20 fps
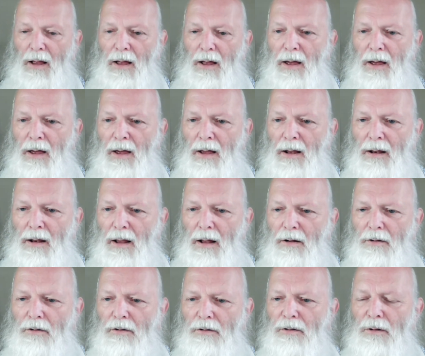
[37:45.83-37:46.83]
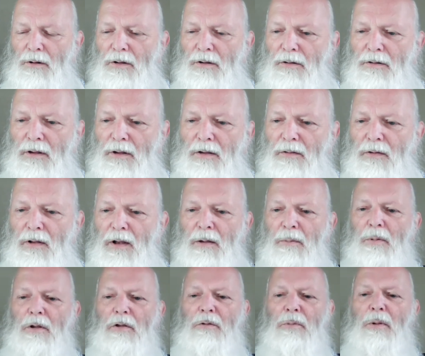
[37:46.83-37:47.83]
And I'll just look to see if
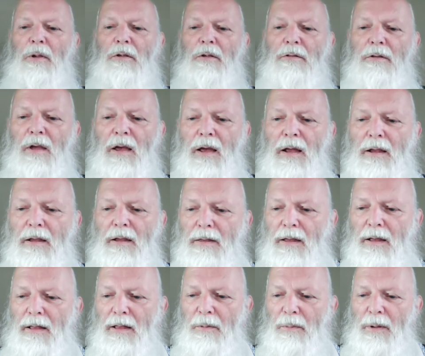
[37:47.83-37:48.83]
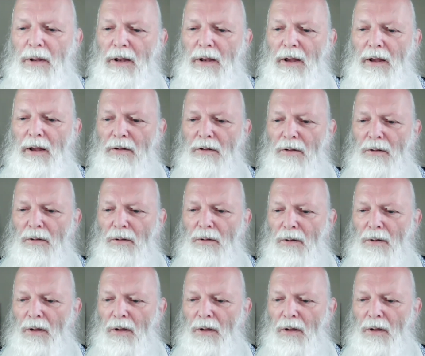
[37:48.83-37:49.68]
anybody's been saying anything that we need to